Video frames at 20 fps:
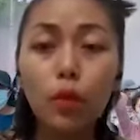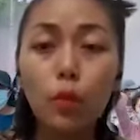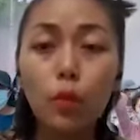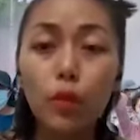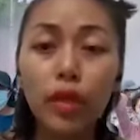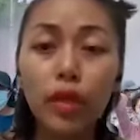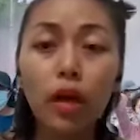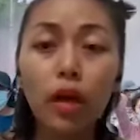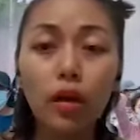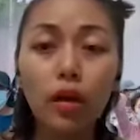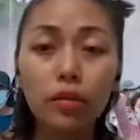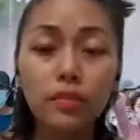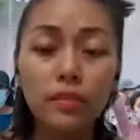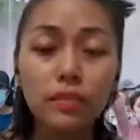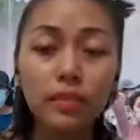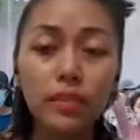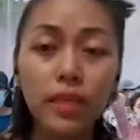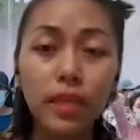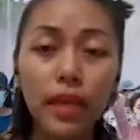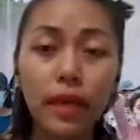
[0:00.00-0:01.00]
we are
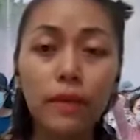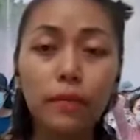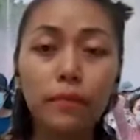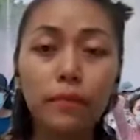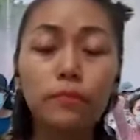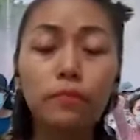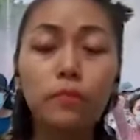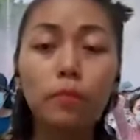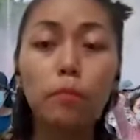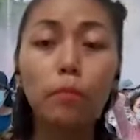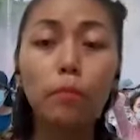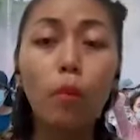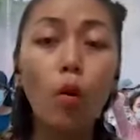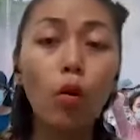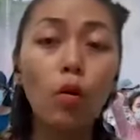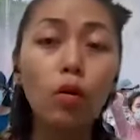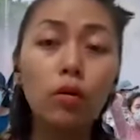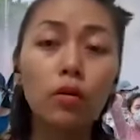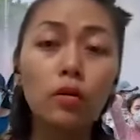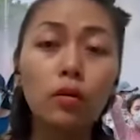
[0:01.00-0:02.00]
seeing
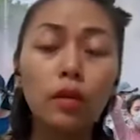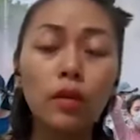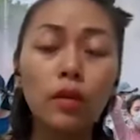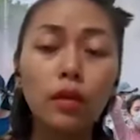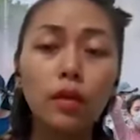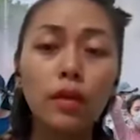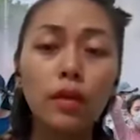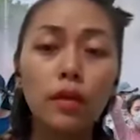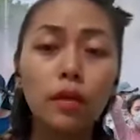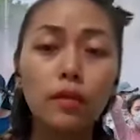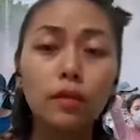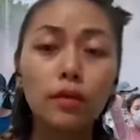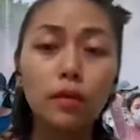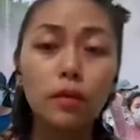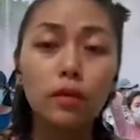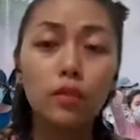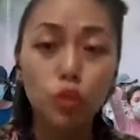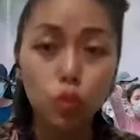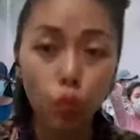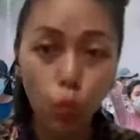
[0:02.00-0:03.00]
more
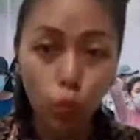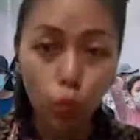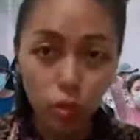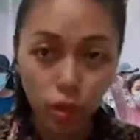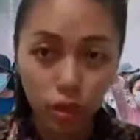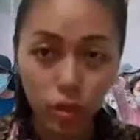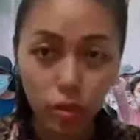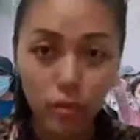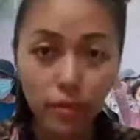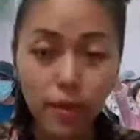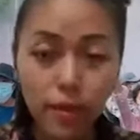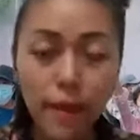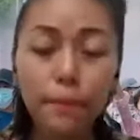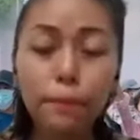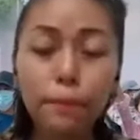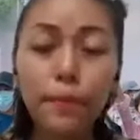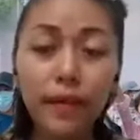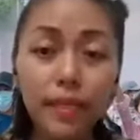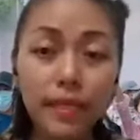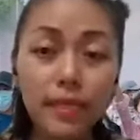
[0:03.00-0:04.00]
soldiers
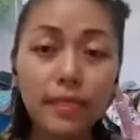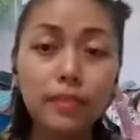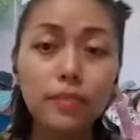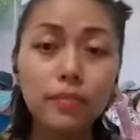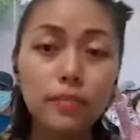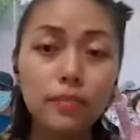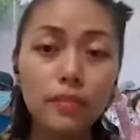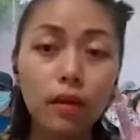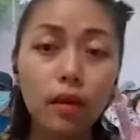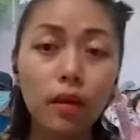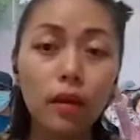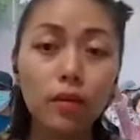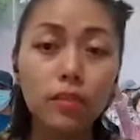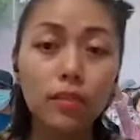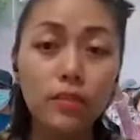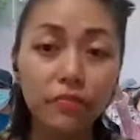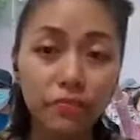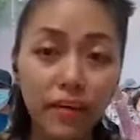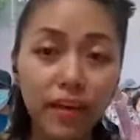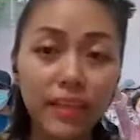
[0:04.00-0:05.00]
and police
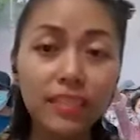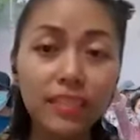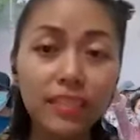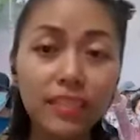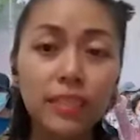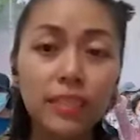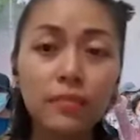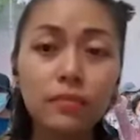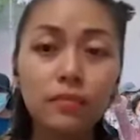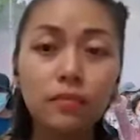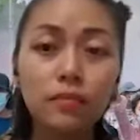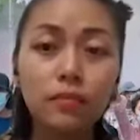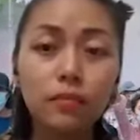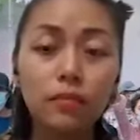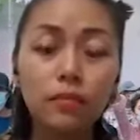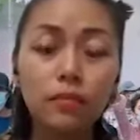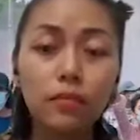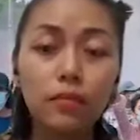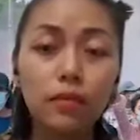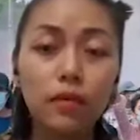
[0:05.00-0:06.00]
defending
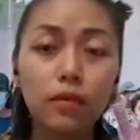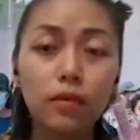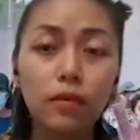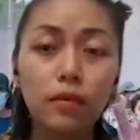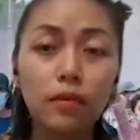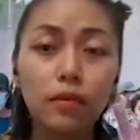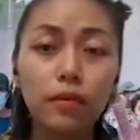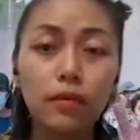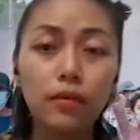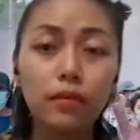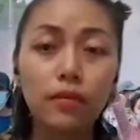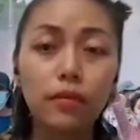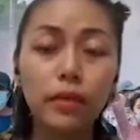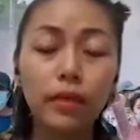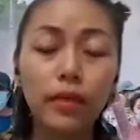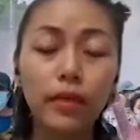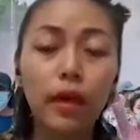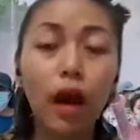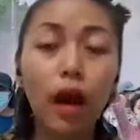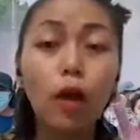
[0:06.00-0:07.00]

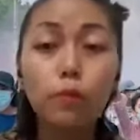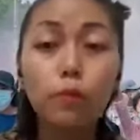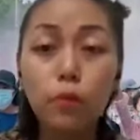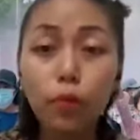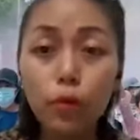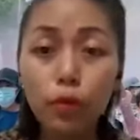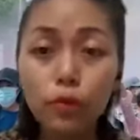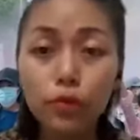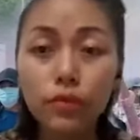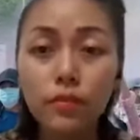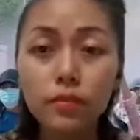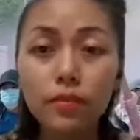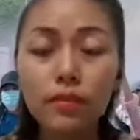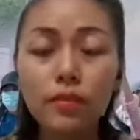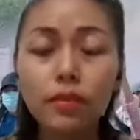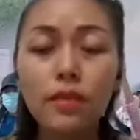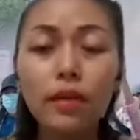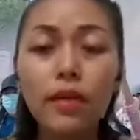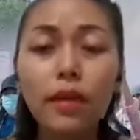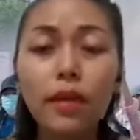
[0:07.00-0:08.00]
their
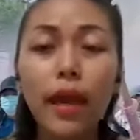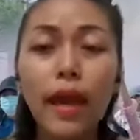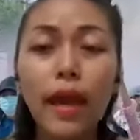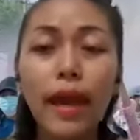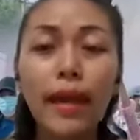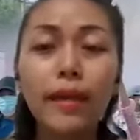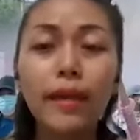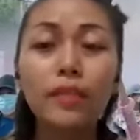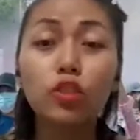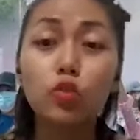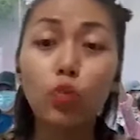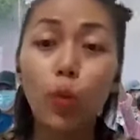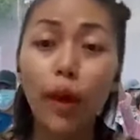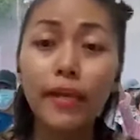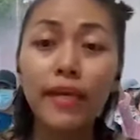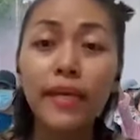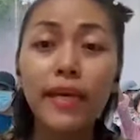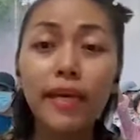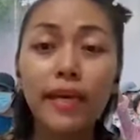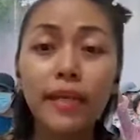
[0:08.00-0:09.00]
outposts and
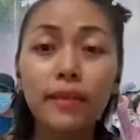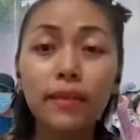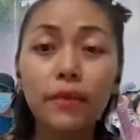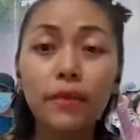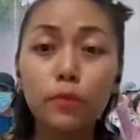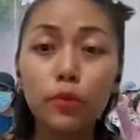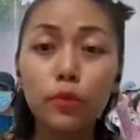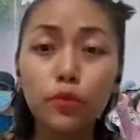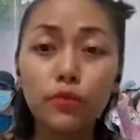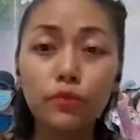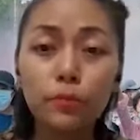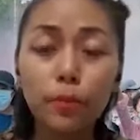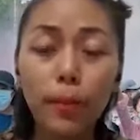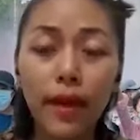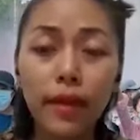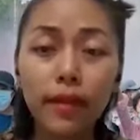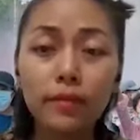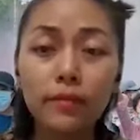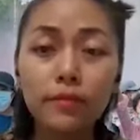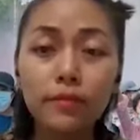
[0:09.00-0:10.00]
joining in the
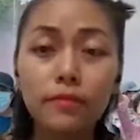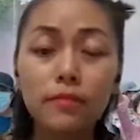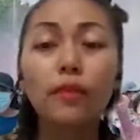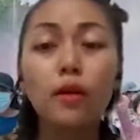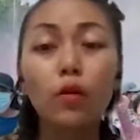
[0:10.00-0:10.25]
movement.